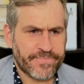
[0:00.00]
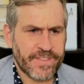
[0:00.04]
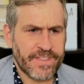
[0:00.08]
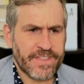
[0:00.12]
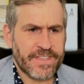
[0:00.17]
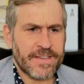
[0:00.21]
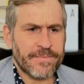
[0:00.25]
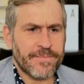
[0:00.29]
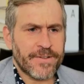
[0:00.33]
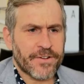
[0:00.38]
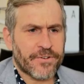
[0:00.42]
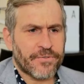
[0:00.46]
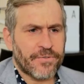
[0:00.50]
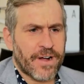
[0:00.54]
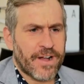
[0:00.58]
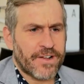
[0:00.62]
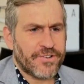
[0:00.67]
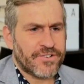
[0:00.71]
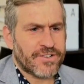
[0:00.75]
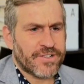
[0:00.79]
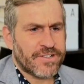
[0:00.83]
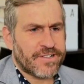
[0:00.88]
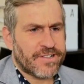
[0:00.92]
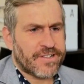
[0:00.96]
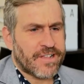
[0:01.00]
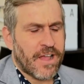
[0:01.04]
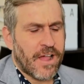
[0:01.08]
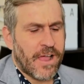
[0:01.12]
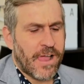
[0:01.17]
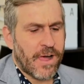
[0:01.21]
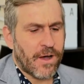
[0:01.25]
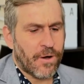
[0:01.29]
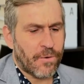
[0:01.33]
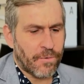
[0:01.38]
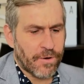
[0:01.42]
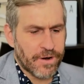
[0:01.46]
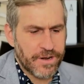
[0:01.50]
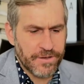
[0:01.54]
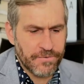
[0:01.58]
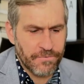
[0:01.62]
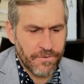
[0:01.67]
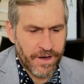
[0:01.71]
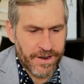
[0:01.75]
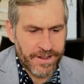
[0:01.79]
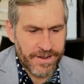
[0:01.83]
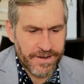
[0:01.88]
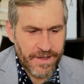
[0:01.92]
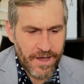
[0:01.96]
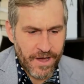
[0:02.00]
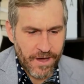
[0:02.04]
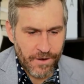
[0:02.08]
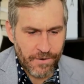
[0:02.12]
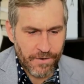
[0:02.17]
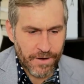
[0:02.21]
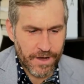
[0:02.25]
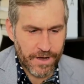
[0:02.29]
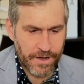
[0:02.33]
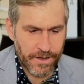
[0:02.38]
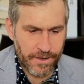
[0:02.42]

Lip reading: Give me your questions. What do you want to know?